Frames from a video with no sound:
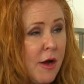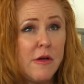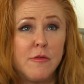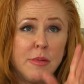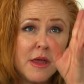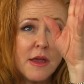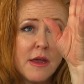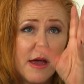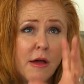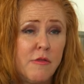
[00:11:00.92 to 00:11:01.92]
however
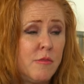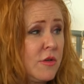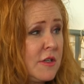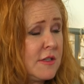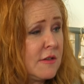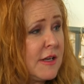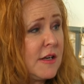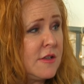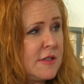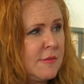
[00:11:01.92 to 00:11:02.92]
big, however modest, will
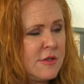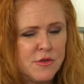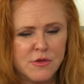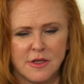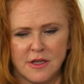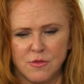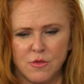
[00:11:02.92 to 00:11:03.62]
tell you the same story, that